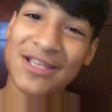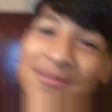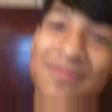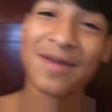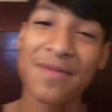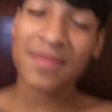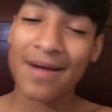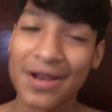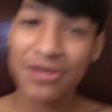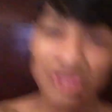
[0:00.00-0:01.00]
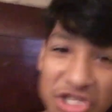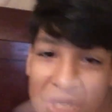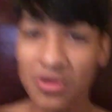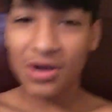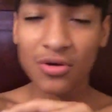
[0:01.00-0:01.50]
this is gonna be my new
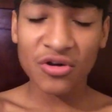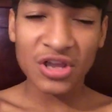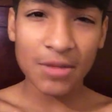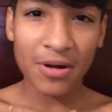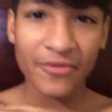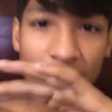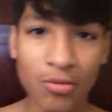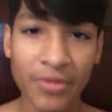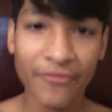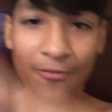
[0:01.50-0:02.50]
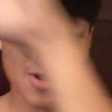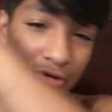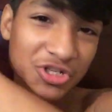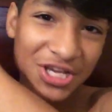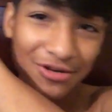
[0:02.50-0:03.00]
channel. I know y'all probably know me from my
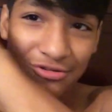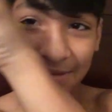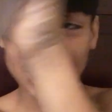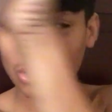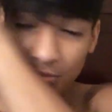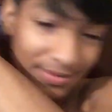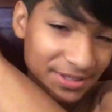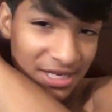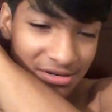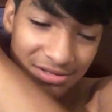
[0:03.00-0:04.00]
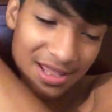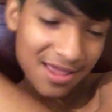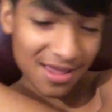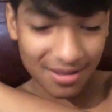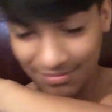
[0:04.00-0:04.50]
old channels, my stupid channels
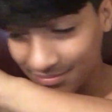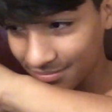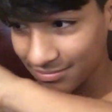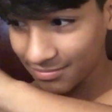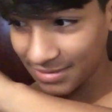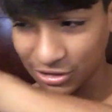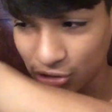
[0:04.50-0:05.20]
that my